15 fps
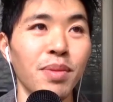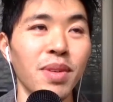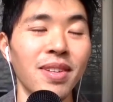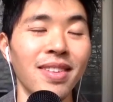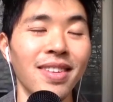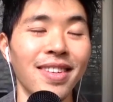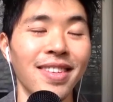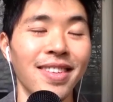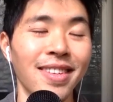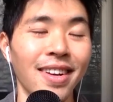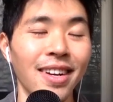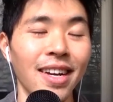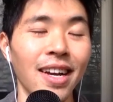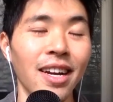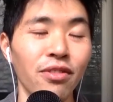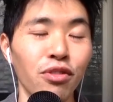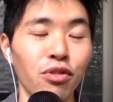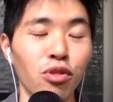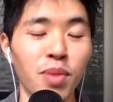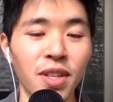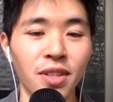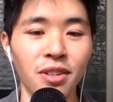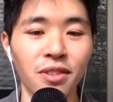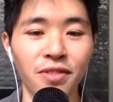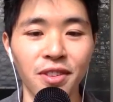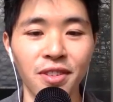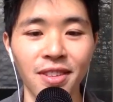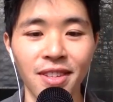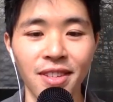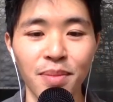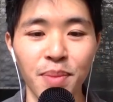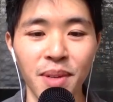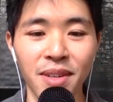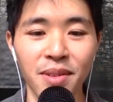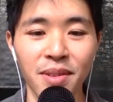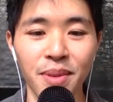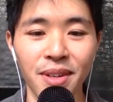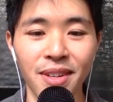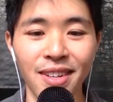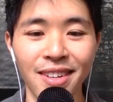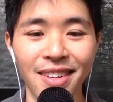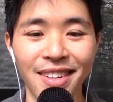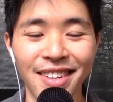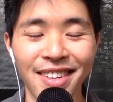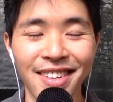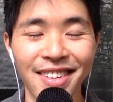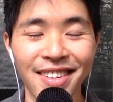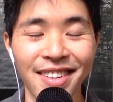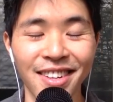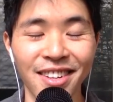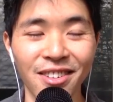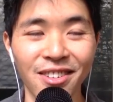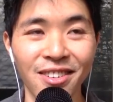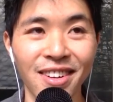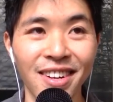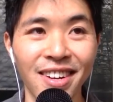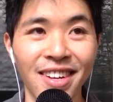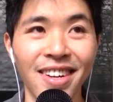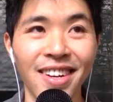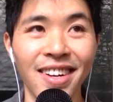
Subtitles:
mean, it's I kind of threw myself into the deep end, but you know, I